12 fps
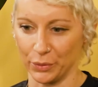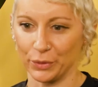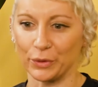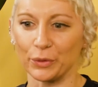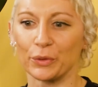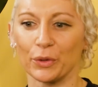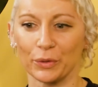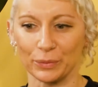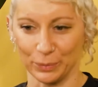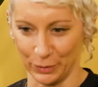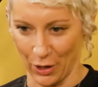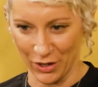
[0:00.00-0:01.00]
Google
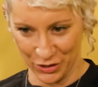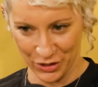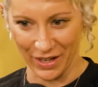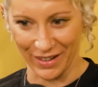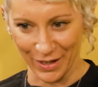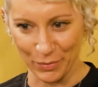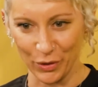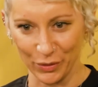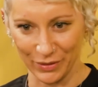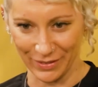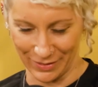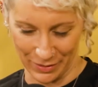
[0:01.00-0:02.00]
launched AI
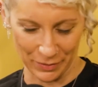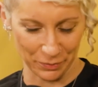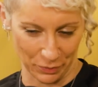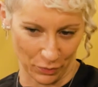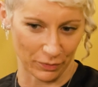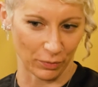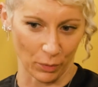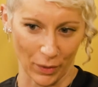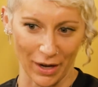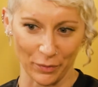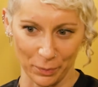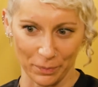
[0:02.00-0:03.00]
mode from what
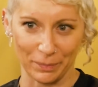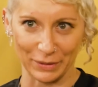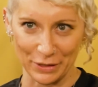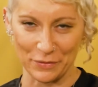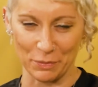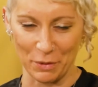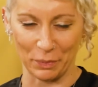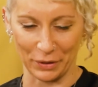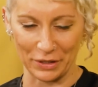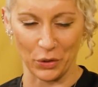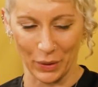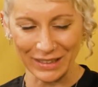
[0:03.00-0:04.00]
I would believe to be
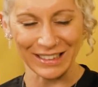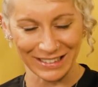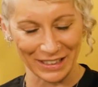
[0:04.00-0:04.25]
pretty quick,